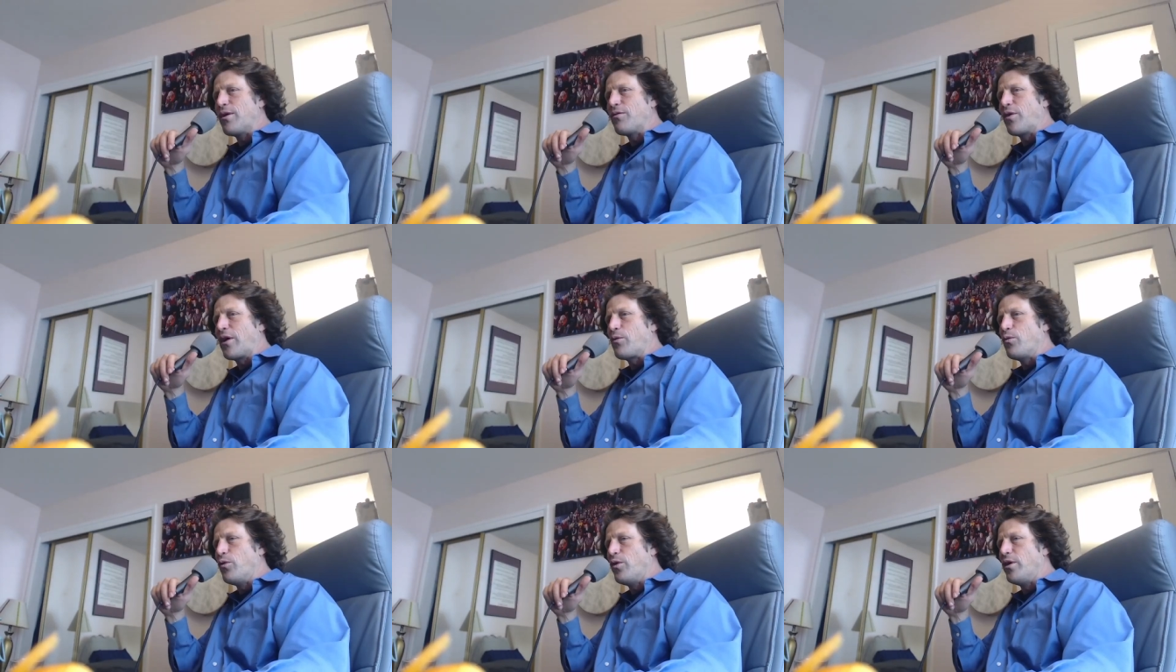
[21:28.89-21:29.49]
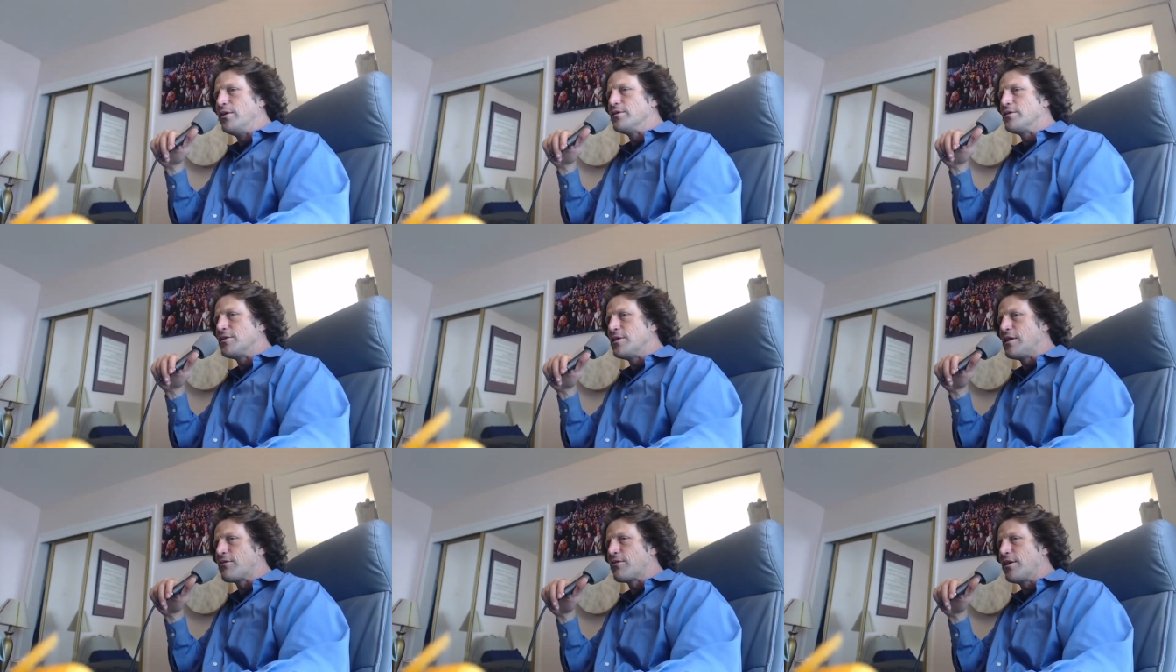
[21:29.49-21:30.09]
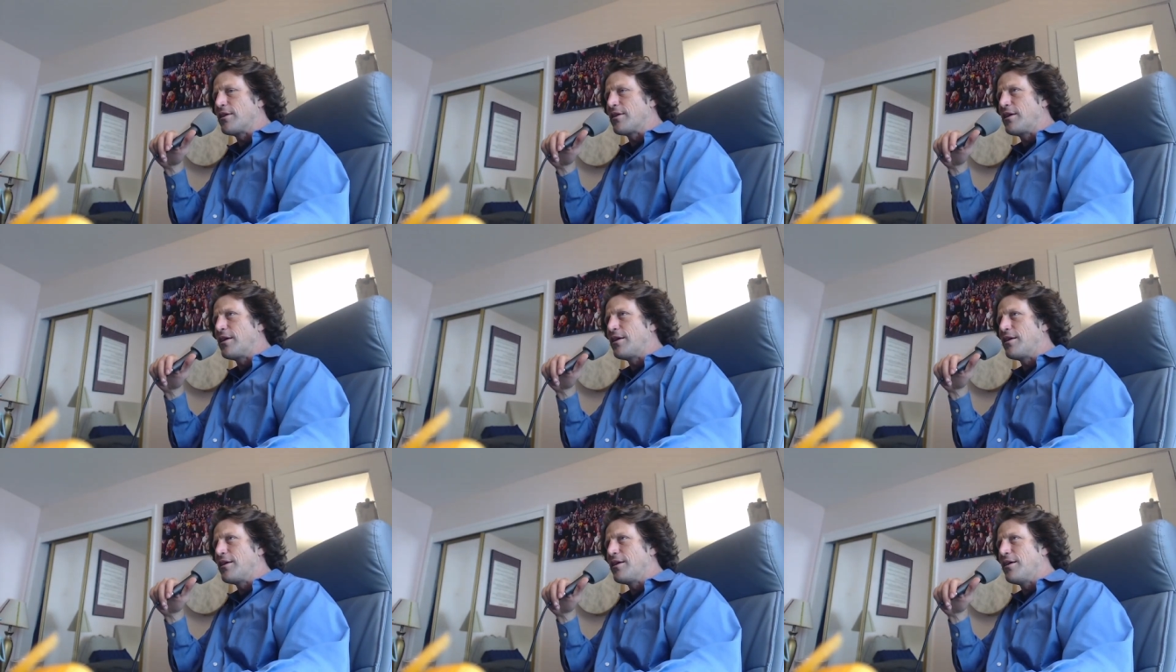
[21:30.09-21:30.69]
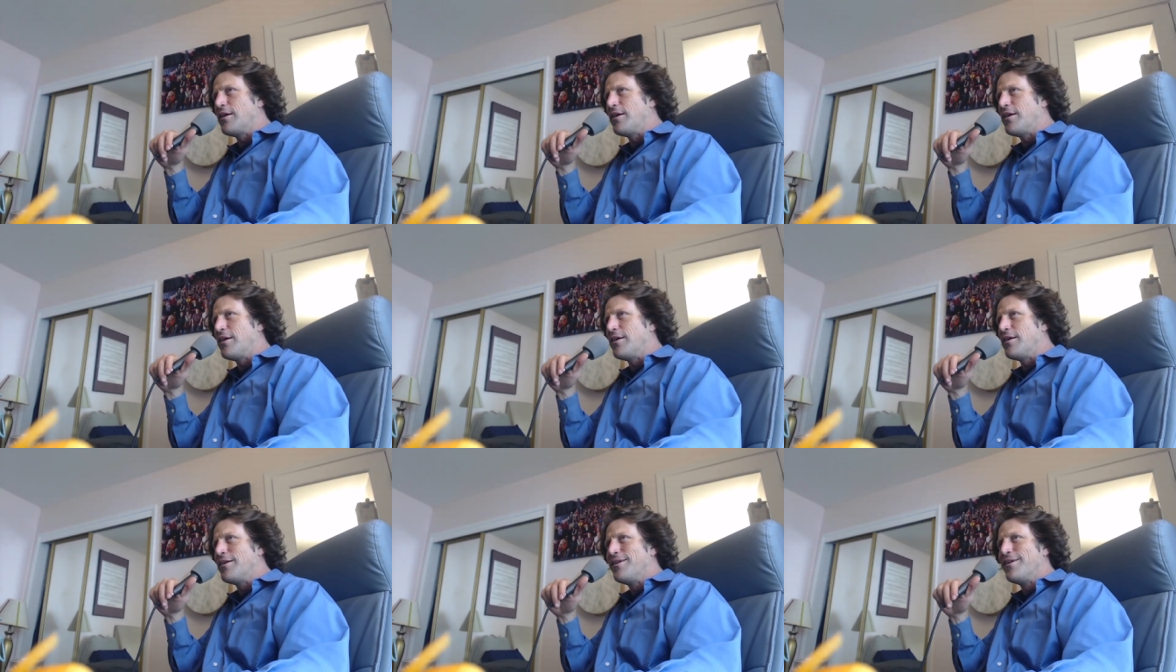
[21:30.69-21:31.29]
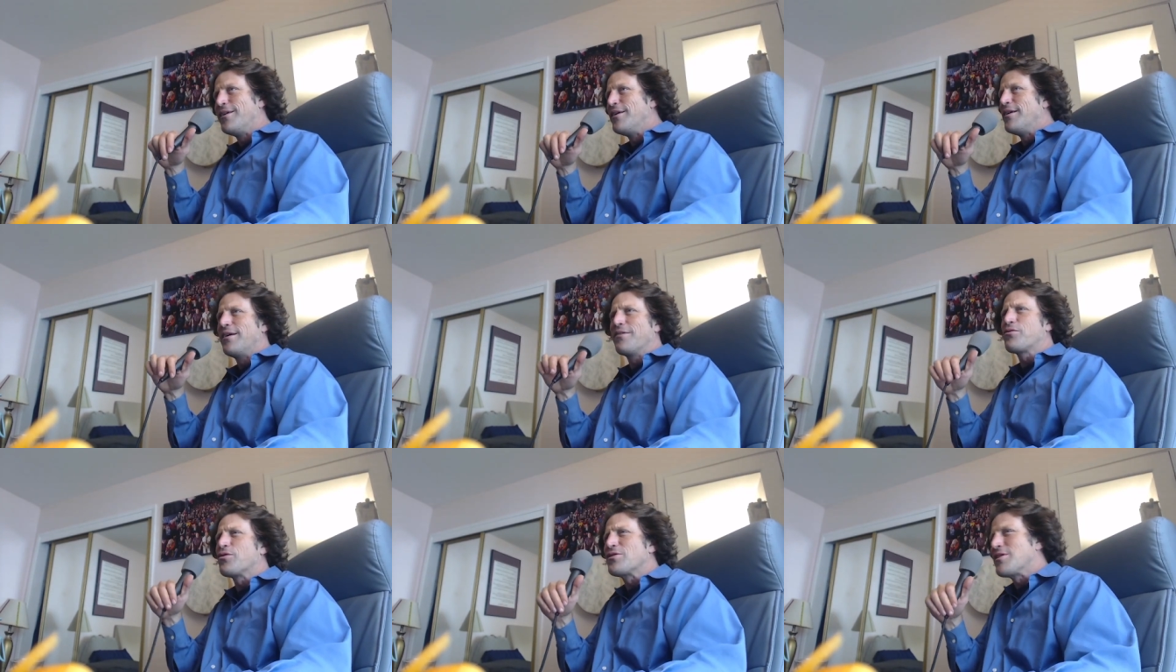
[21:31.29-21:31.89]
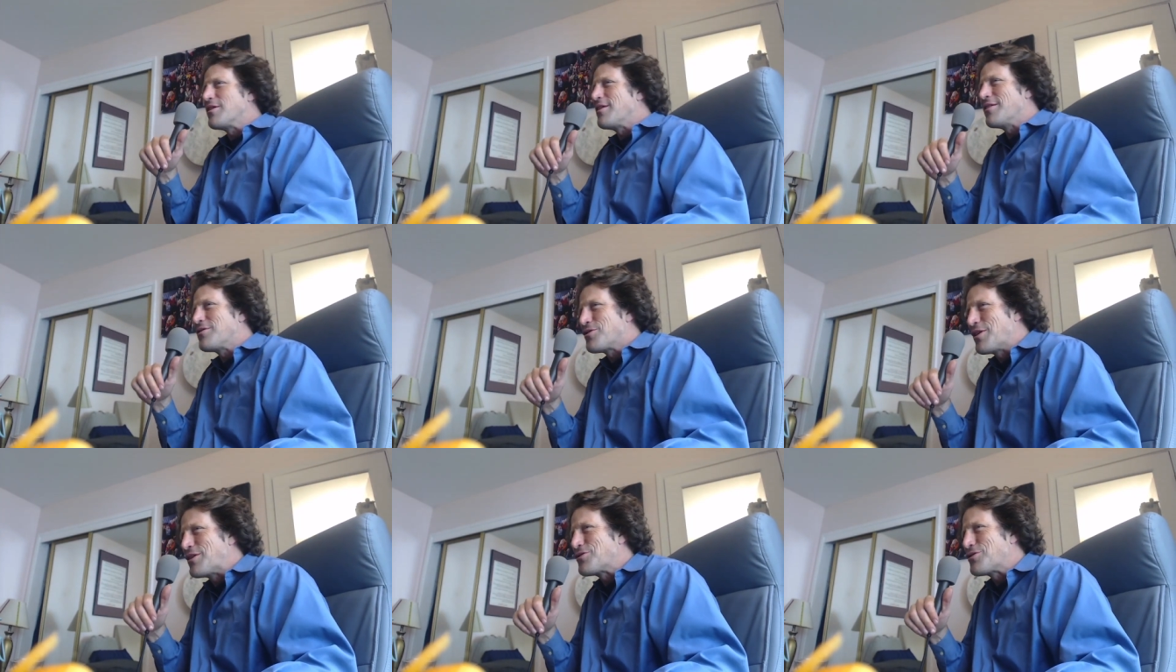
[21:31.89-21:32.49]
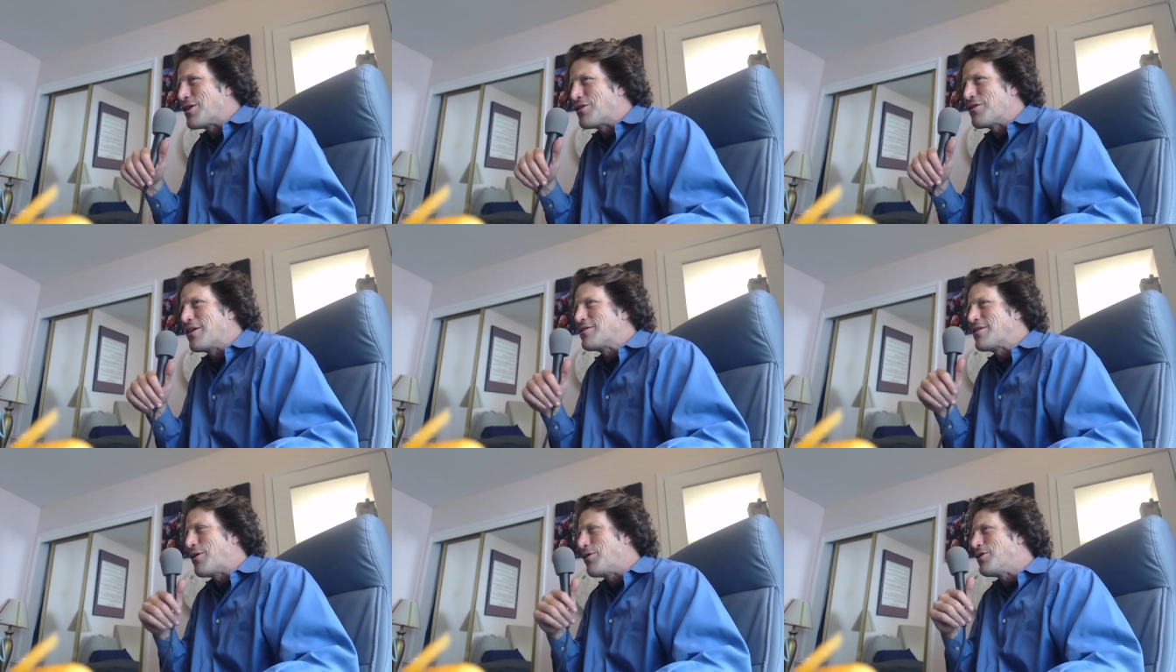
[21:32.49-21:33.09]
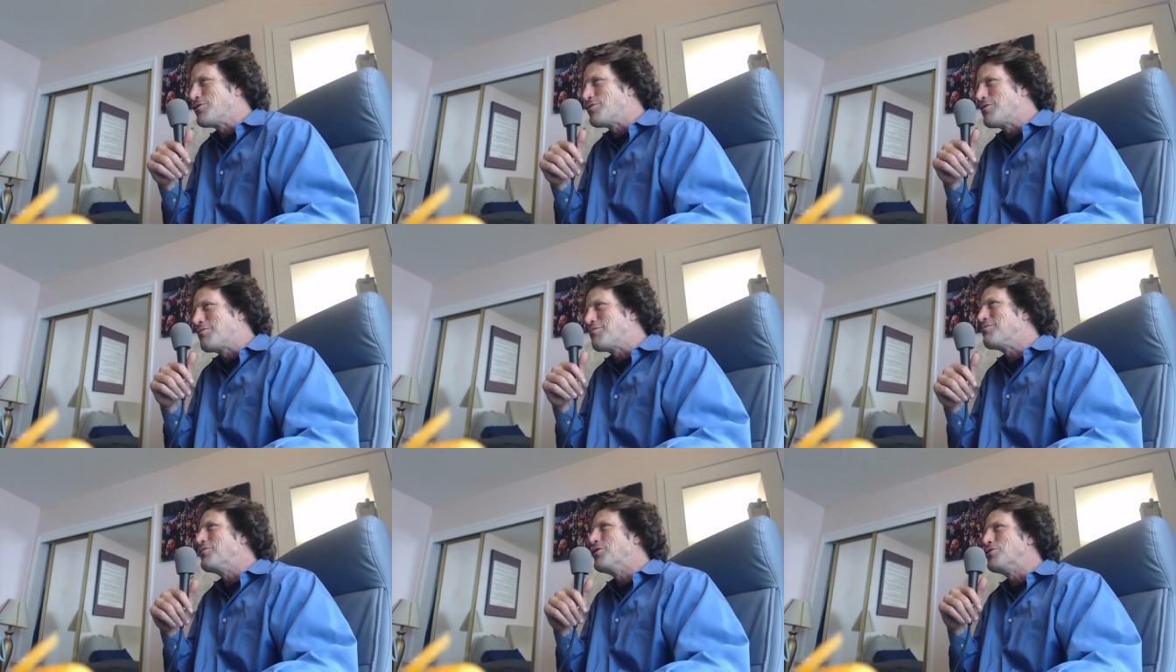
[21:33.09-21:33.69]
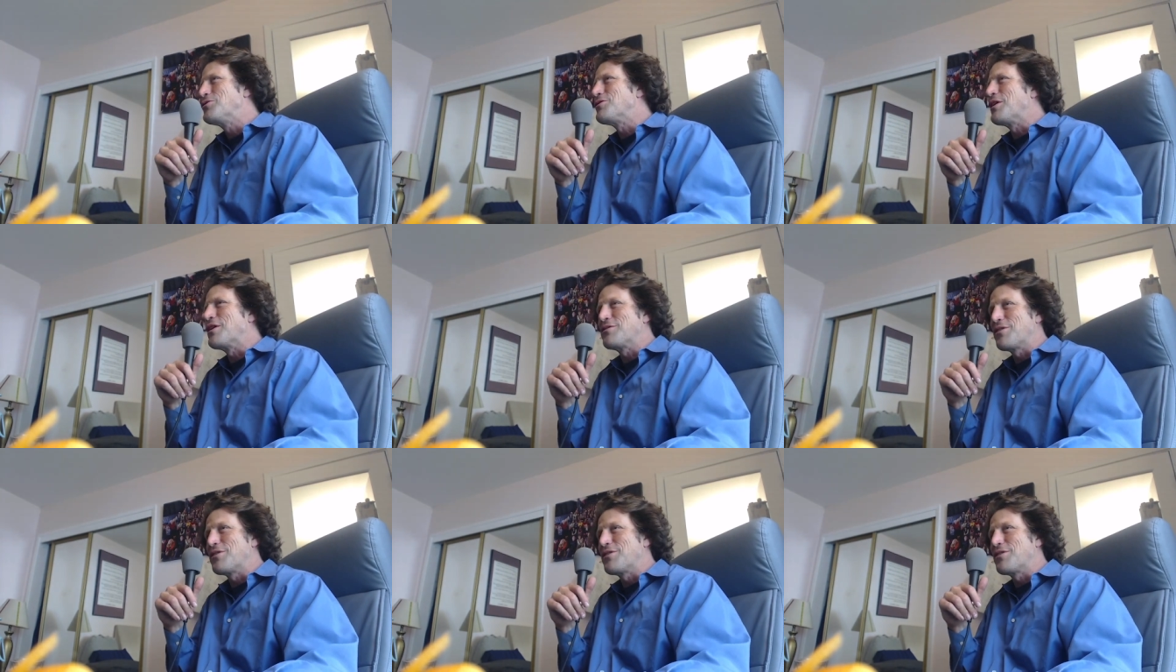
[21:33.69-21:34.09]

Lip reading: like one secret that, of course, and that's how it is with most things.